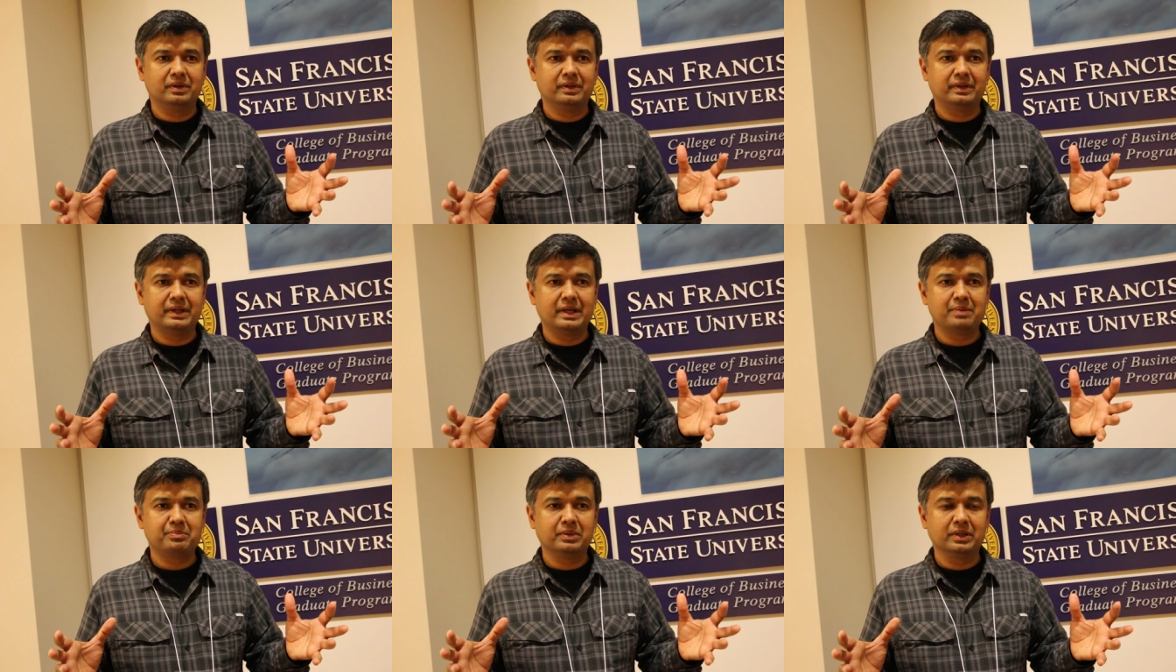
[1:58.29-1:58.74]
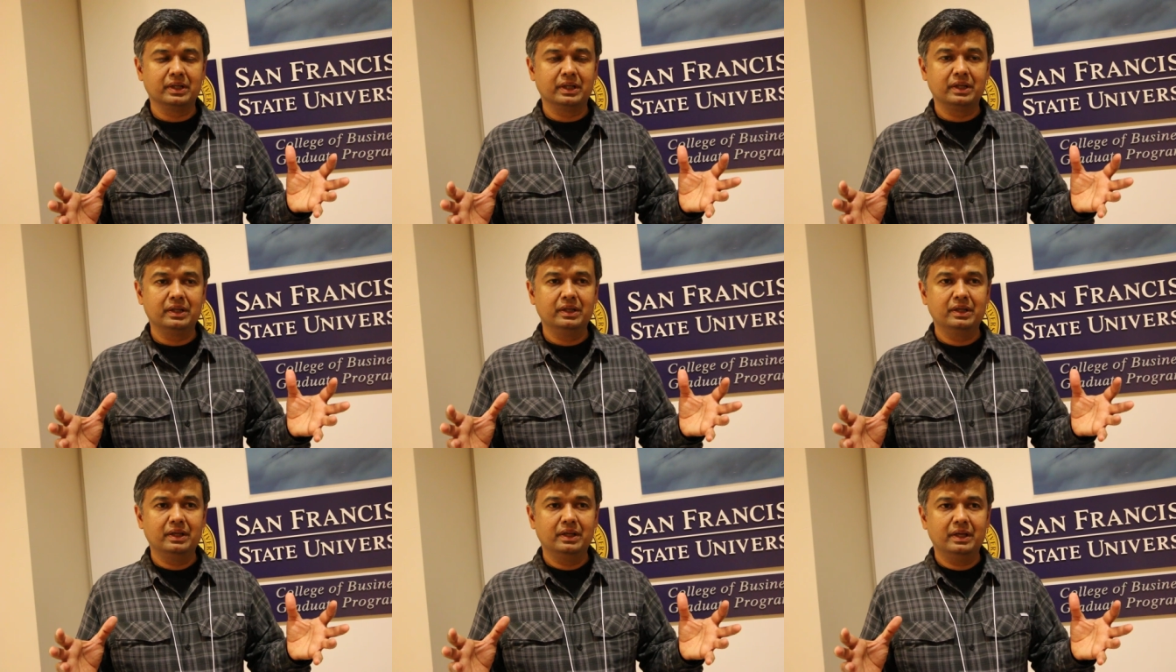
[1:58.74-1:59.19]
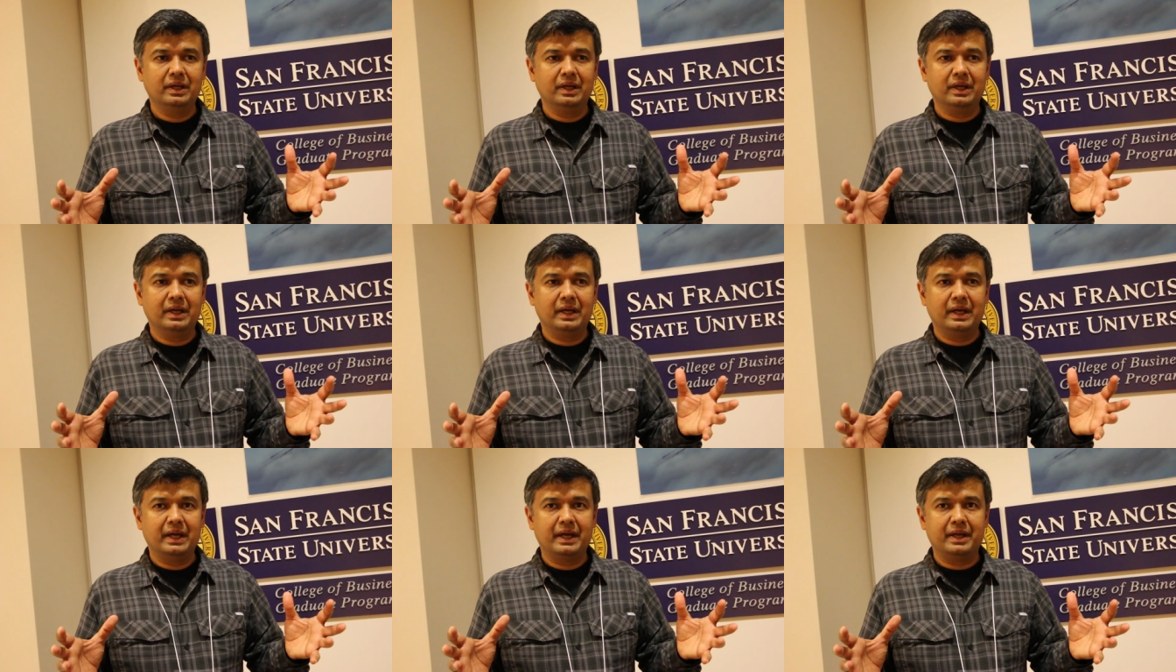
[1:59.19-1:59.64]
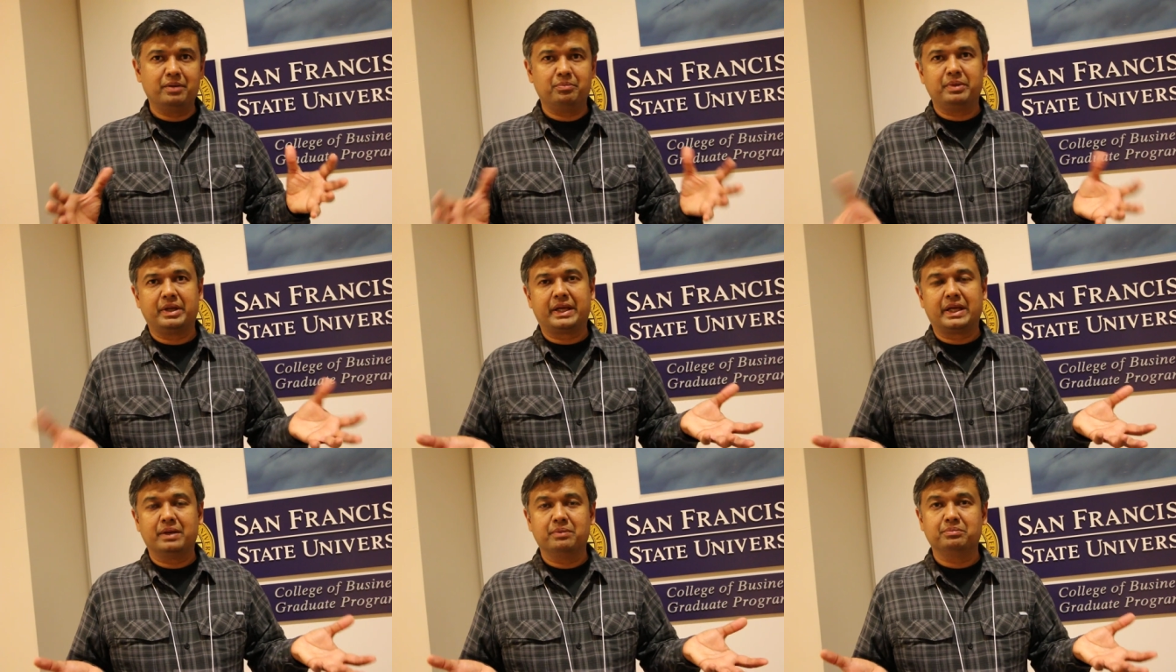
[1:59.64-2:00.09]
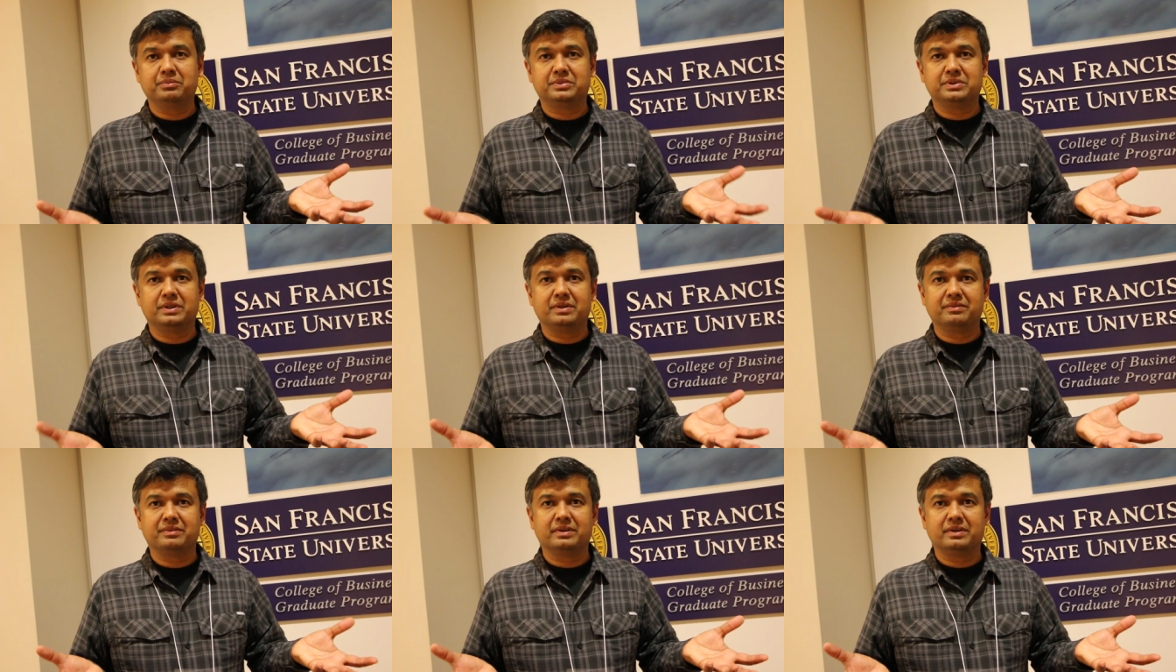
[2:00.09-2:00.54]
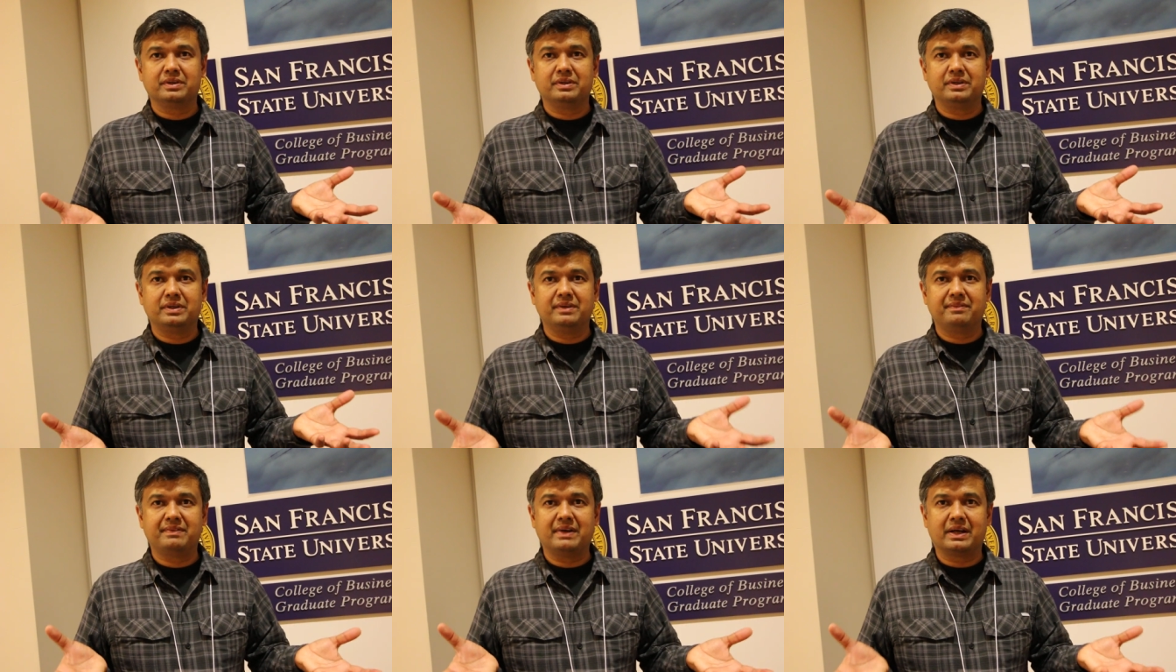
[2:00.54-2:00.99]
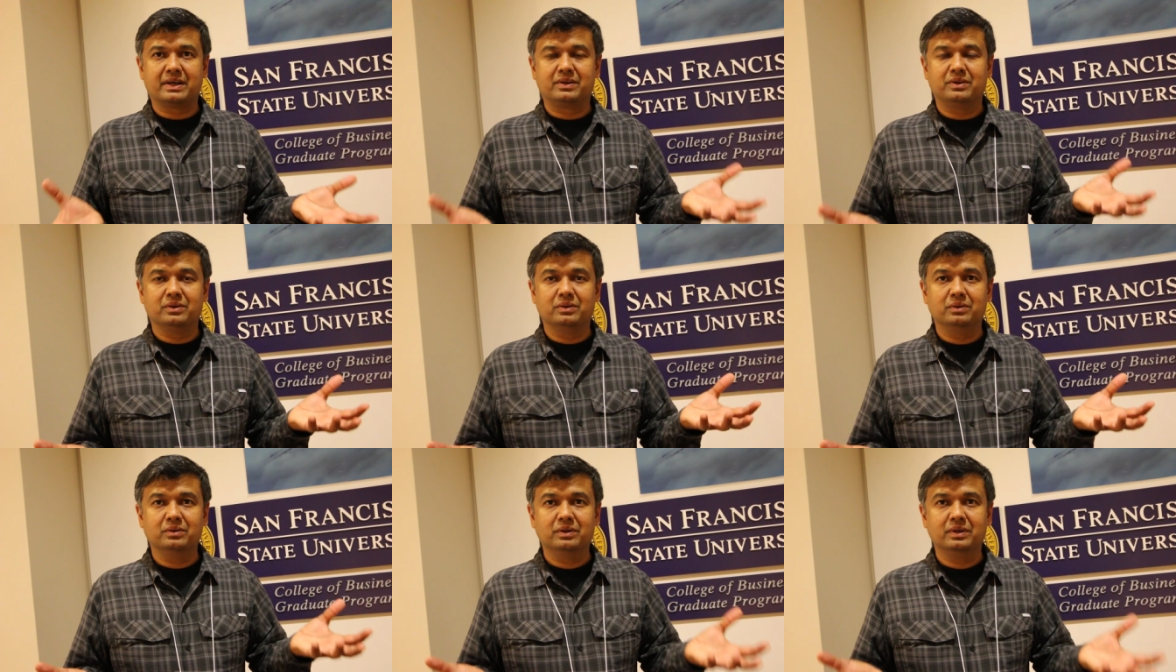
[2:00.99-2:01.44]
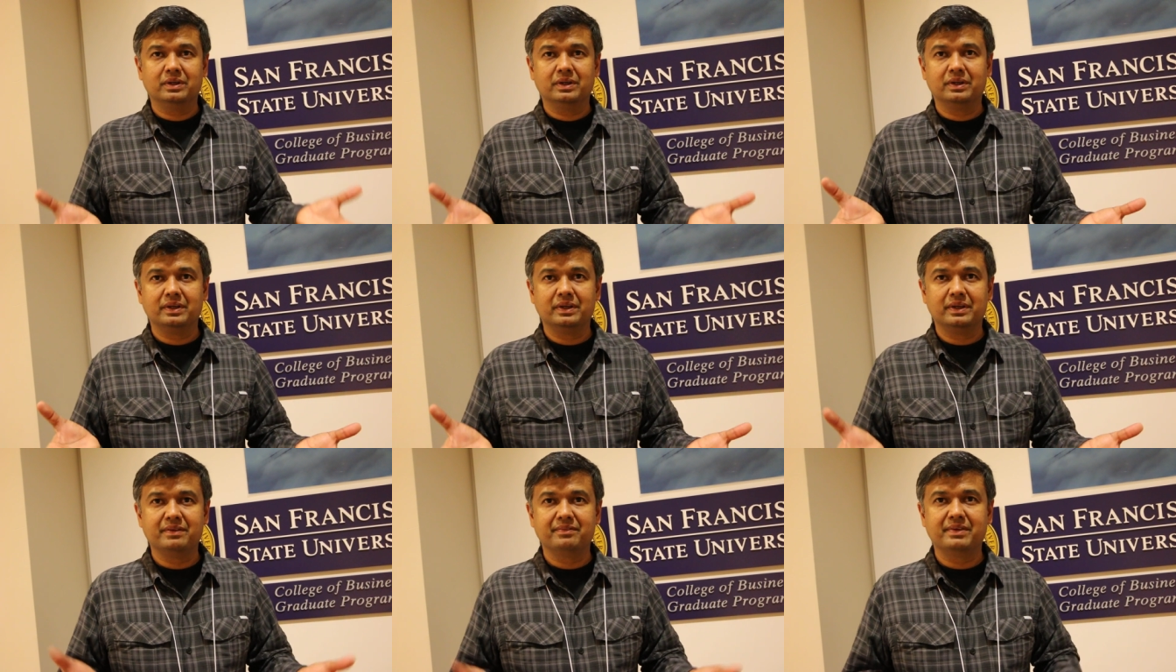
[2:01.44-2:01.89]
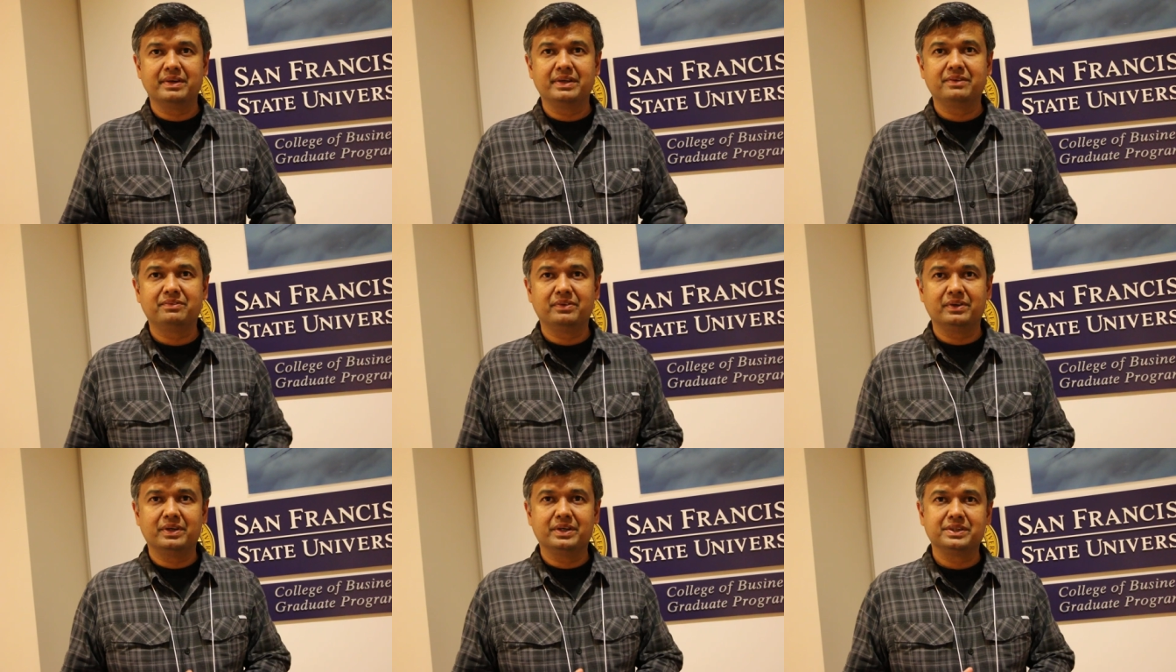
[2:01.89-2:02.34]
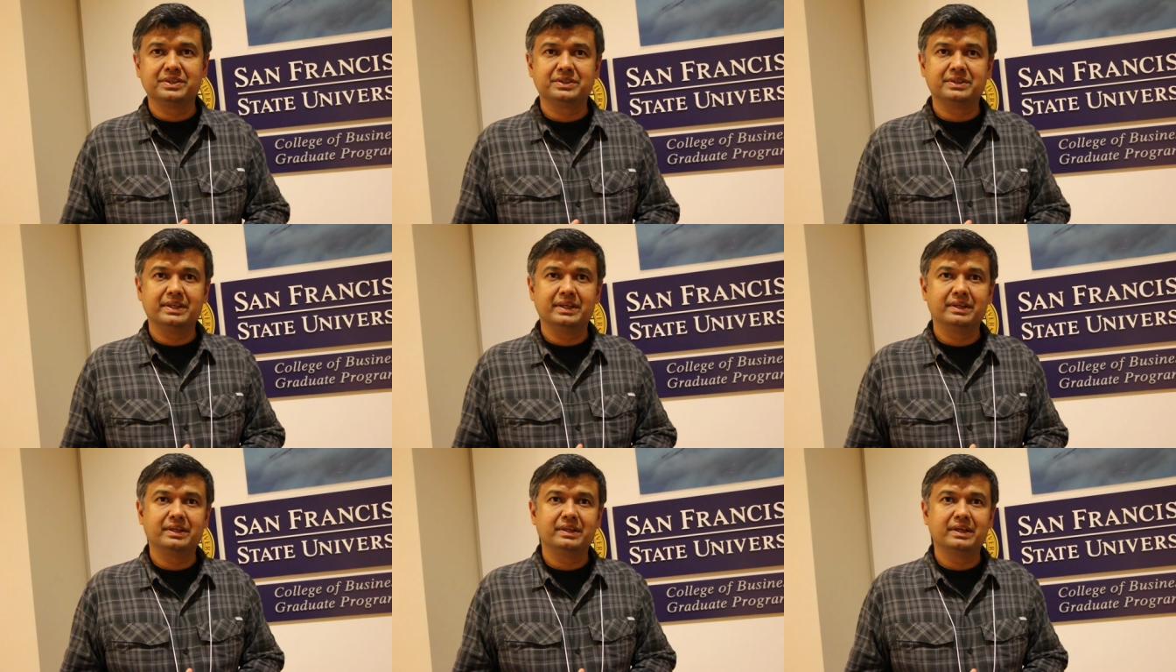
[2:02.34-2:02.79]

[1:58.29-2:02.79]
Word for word: rapidly, and it became sort of the de facto event for us then